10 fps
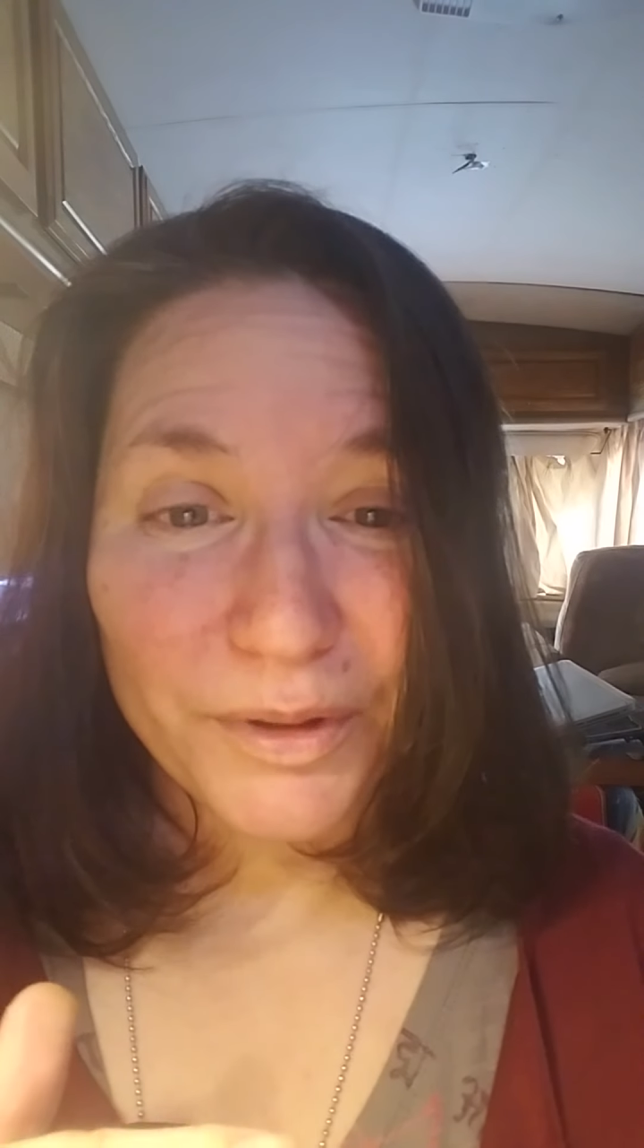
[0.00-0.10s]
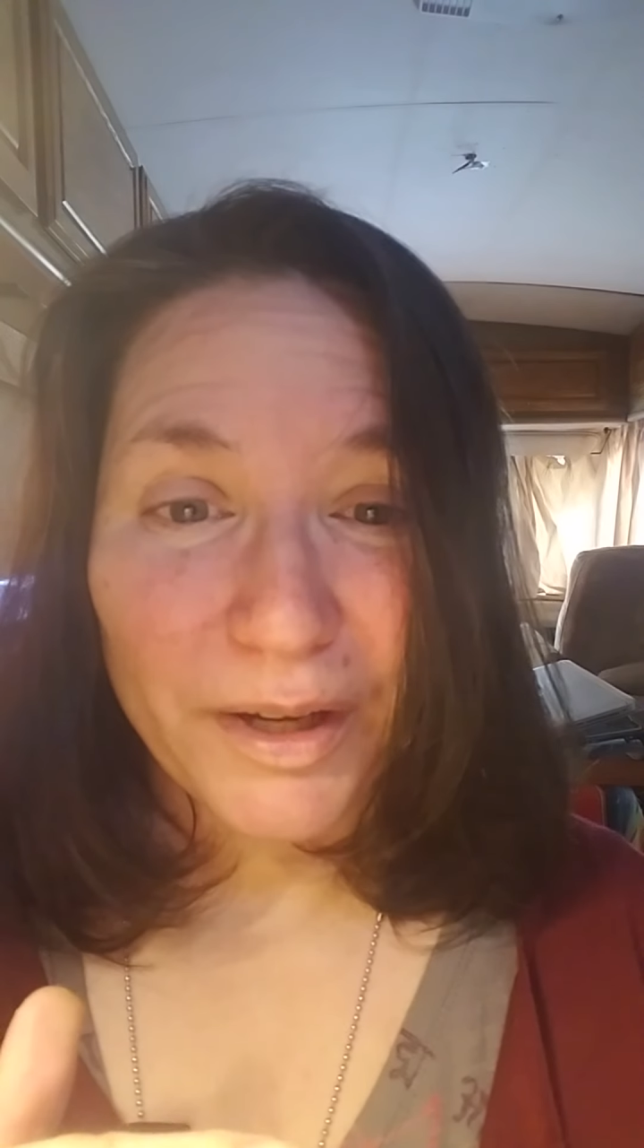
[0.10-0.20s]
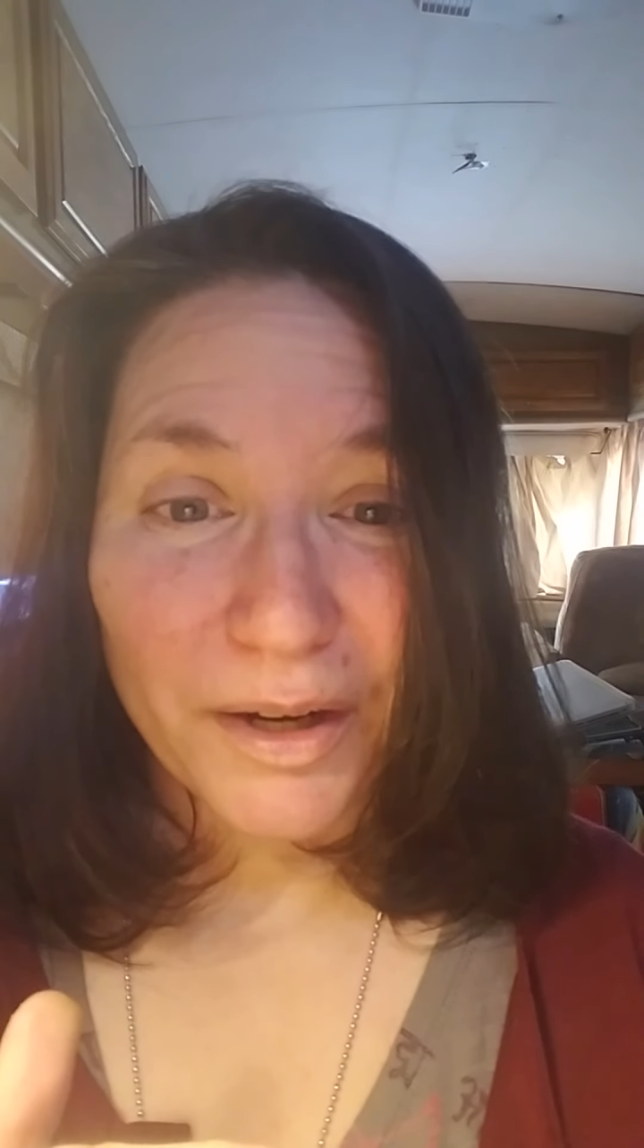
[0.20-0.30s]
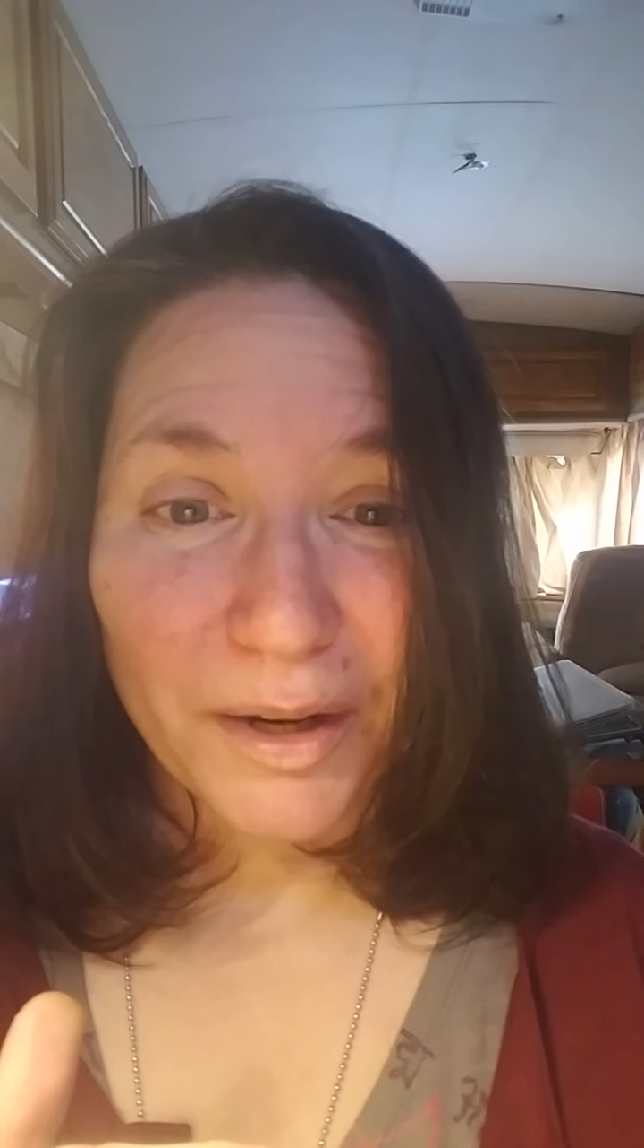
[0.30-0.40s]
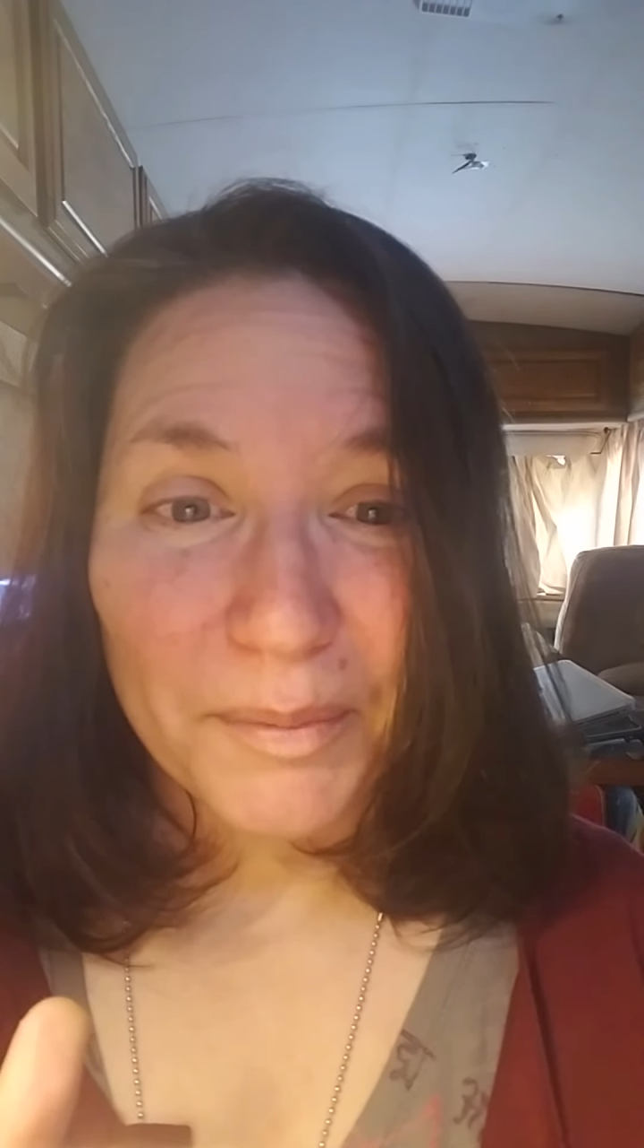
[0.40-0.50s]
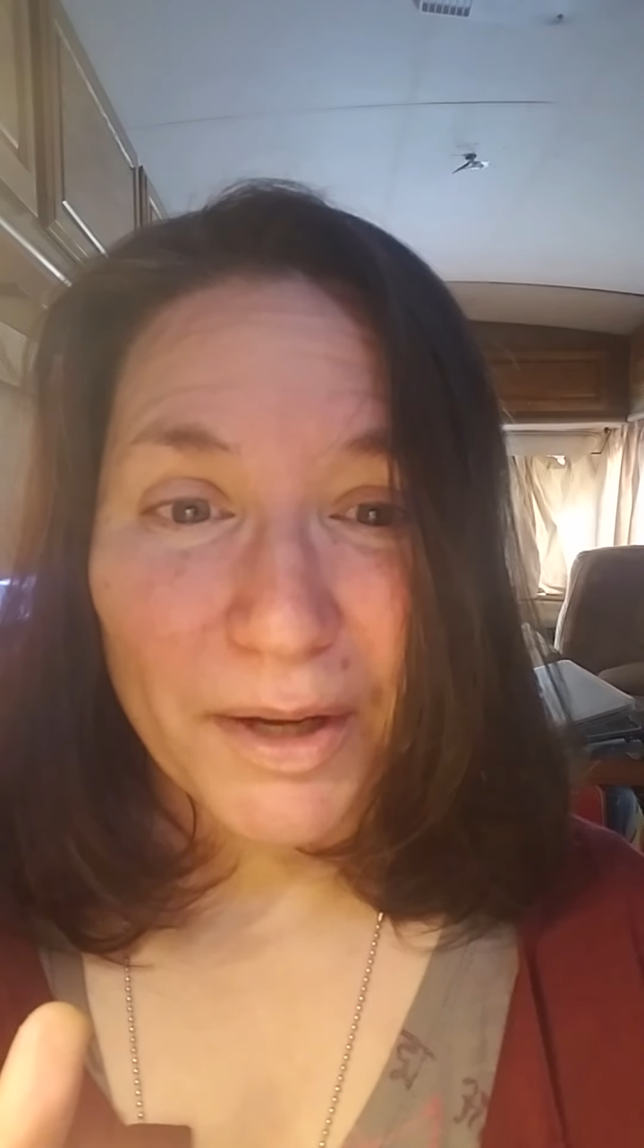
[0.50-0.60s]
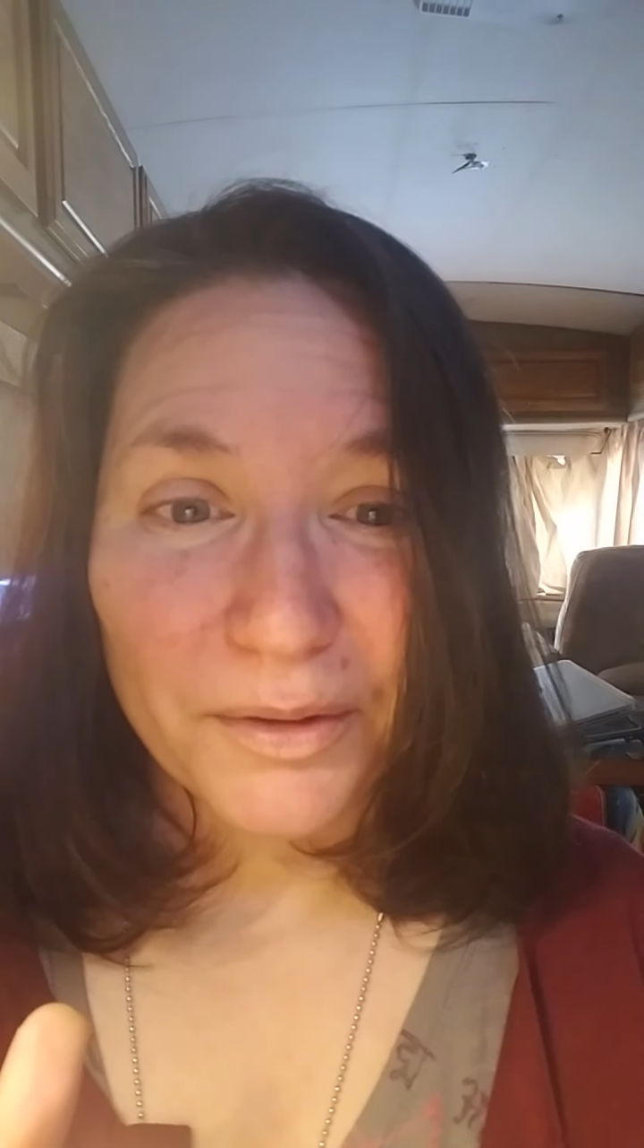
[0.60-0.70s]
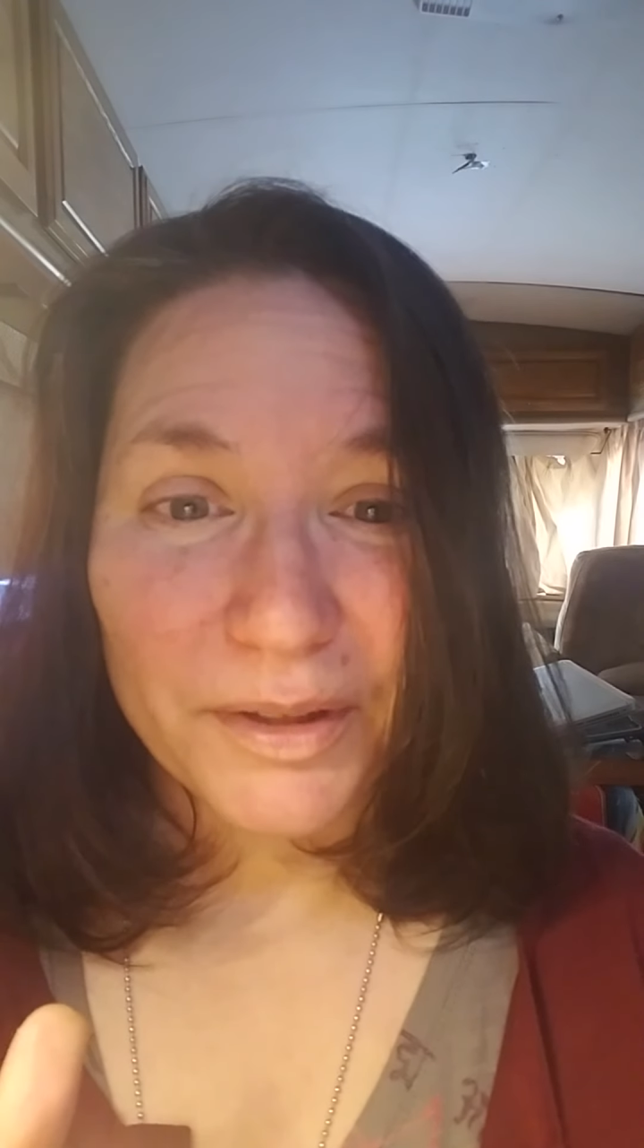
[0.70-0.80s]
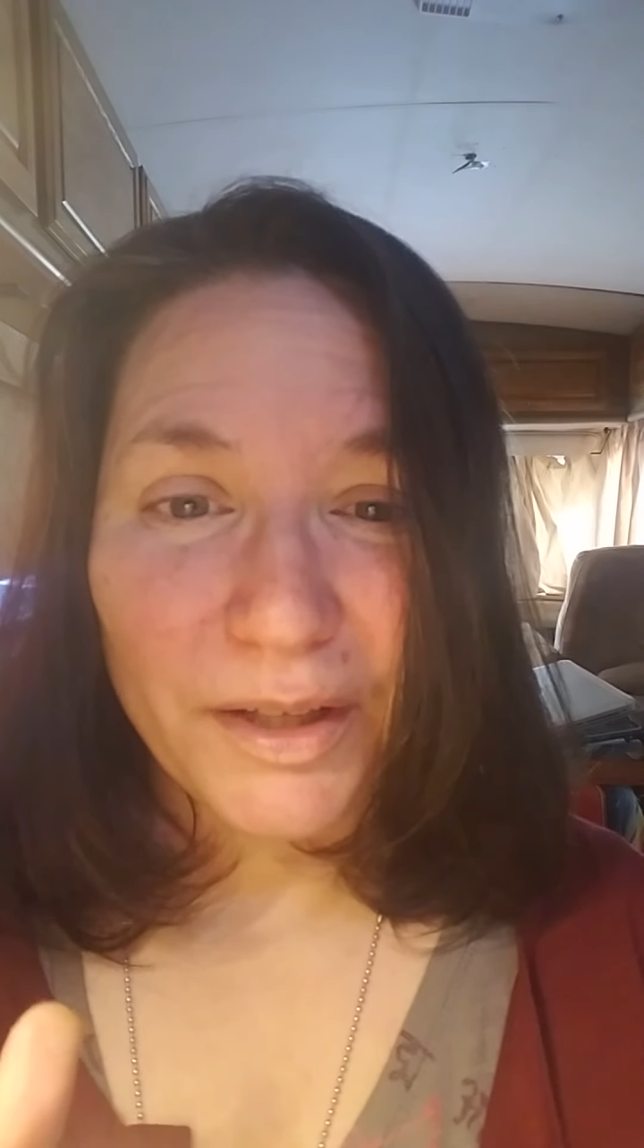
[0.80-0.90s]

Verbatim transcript: care about